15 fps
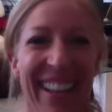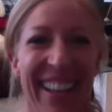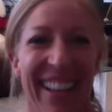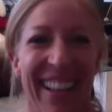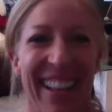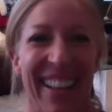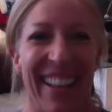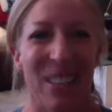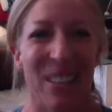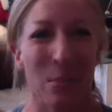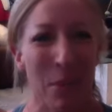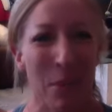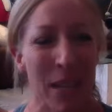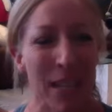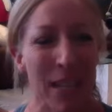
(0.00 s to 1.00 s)
And
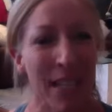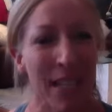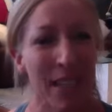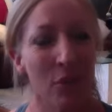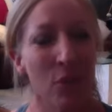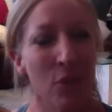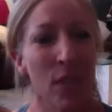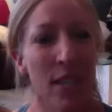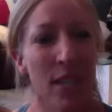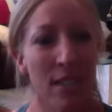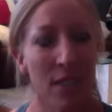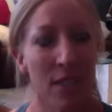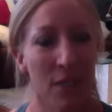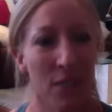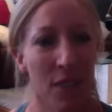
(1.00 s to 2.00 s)
sometimes I need the voice
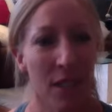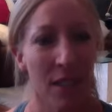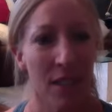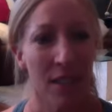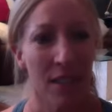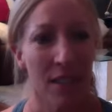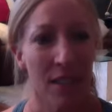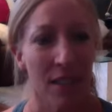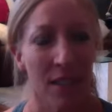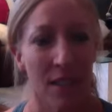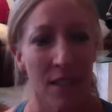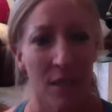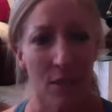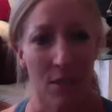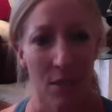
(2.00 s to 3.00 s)
of the,
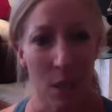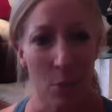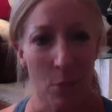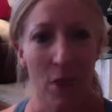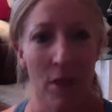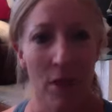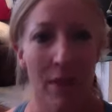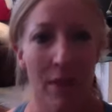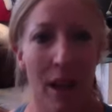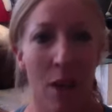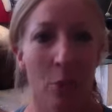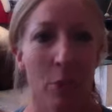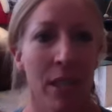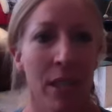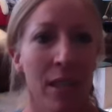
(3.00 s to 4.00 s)
someone around
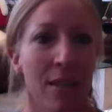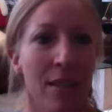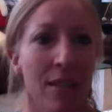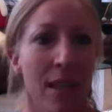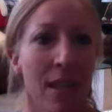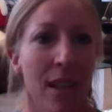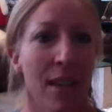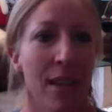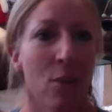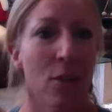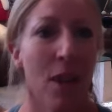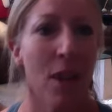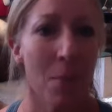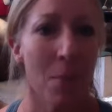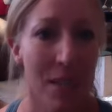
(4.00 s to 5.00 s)
me to say, no,
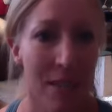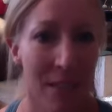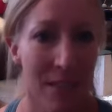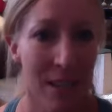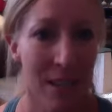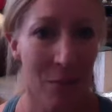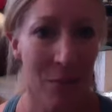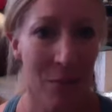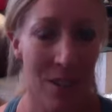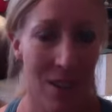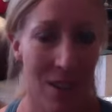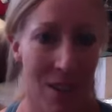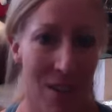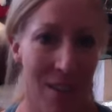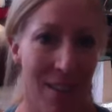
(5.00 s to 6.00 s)
come into downward
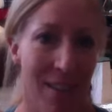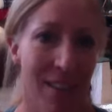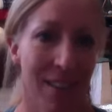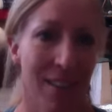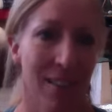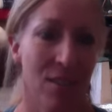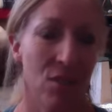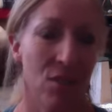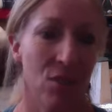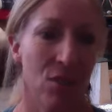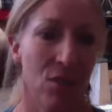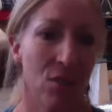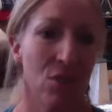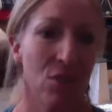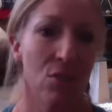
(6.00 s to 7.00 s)
dog. And so
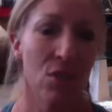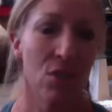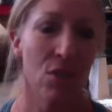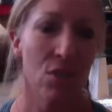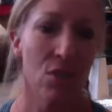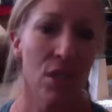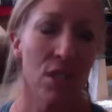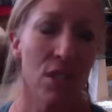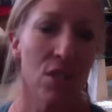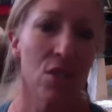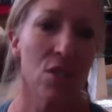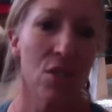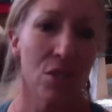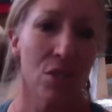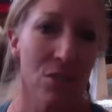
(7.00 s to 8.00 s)
you get to
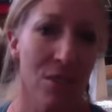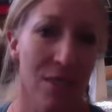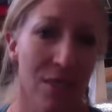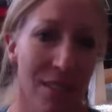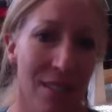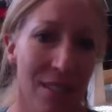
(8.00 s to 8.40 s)
choose.